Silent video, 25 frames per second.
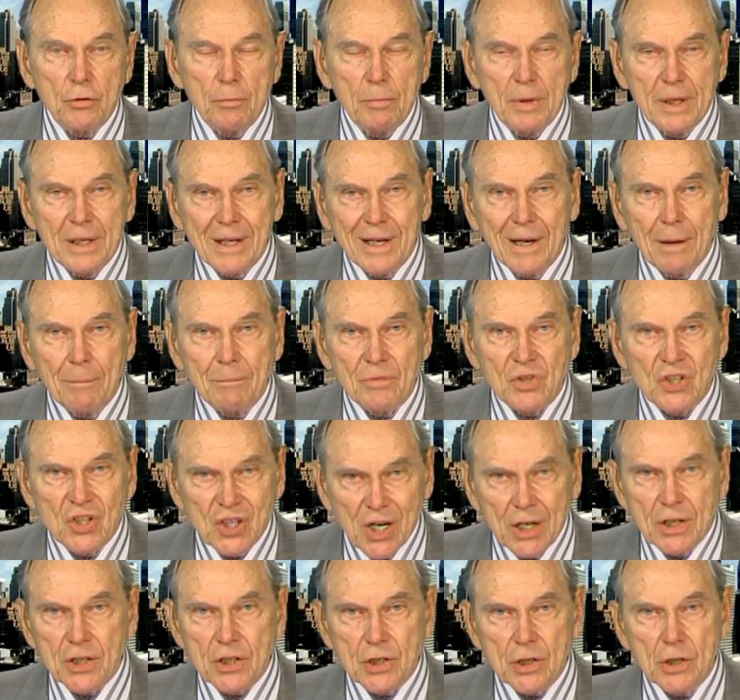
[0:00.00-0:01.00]
become
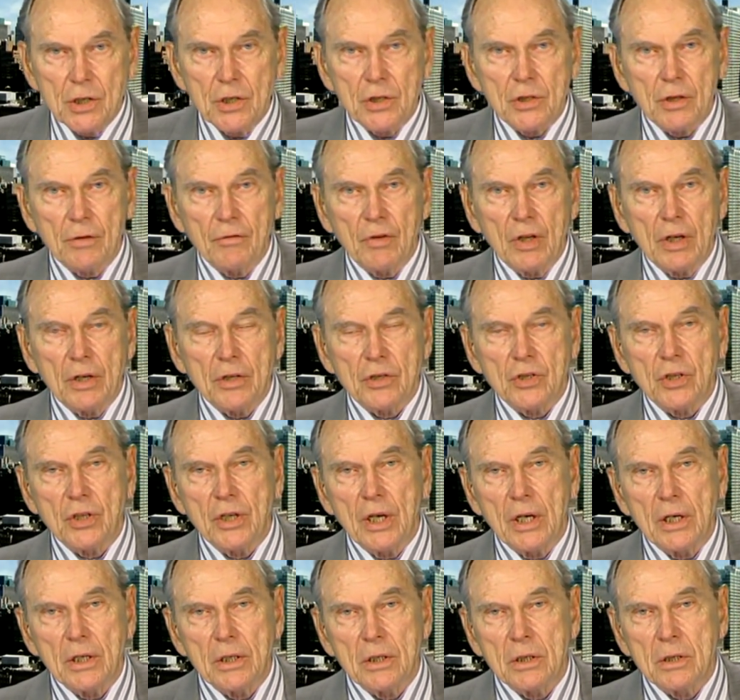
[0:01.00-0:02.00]
citizens of their
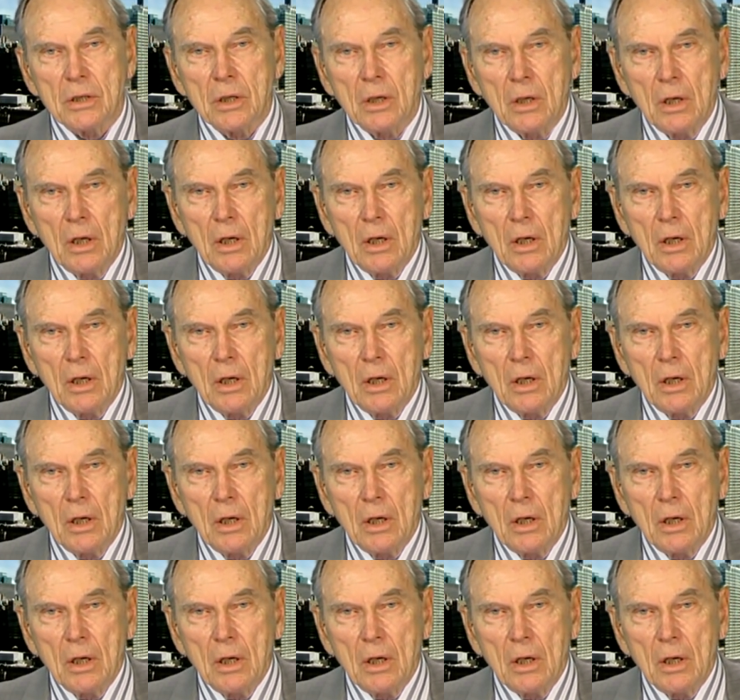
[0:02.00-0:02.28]
states.